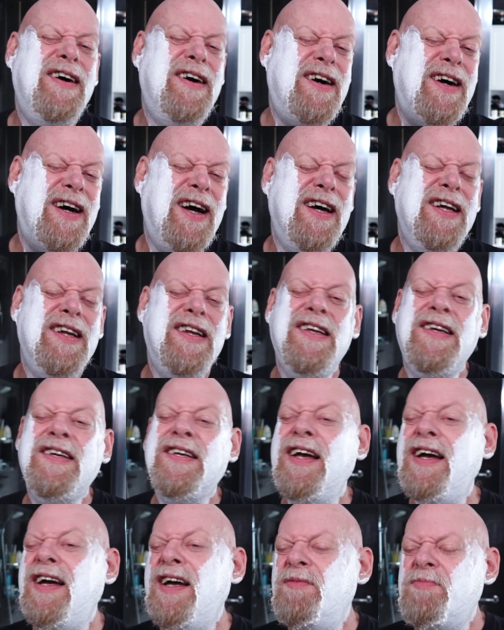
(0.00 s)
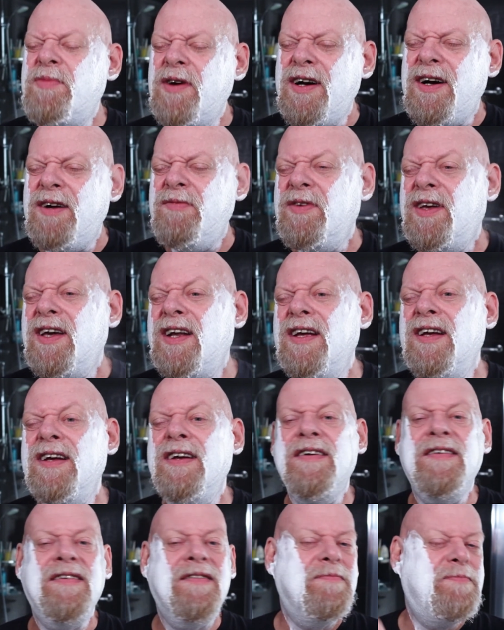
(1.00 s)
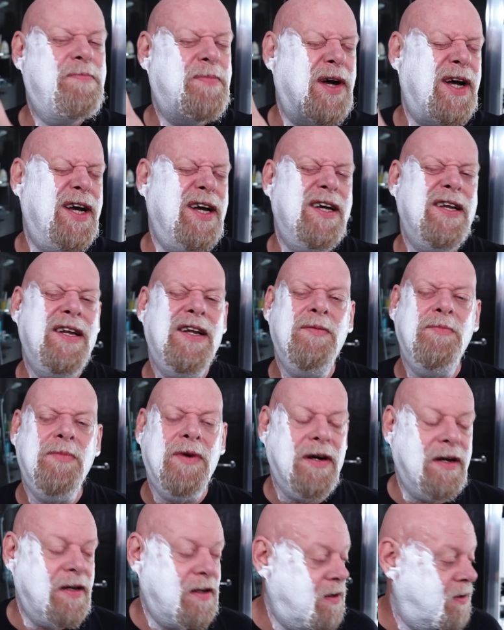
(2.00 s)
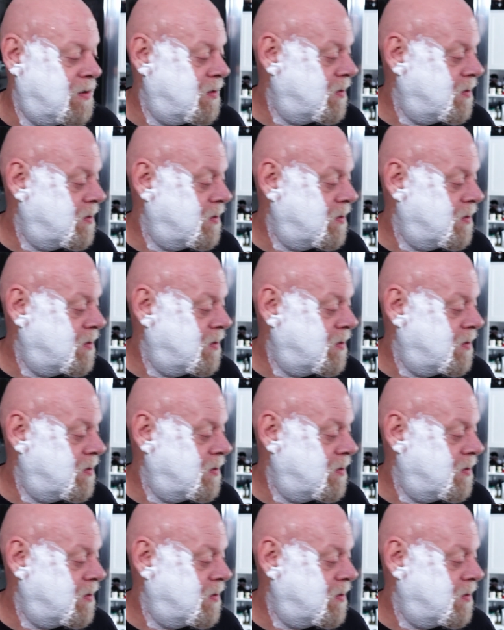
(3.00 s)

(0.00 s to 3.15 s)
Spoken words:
I hate to say it, but I'm getting pain in my...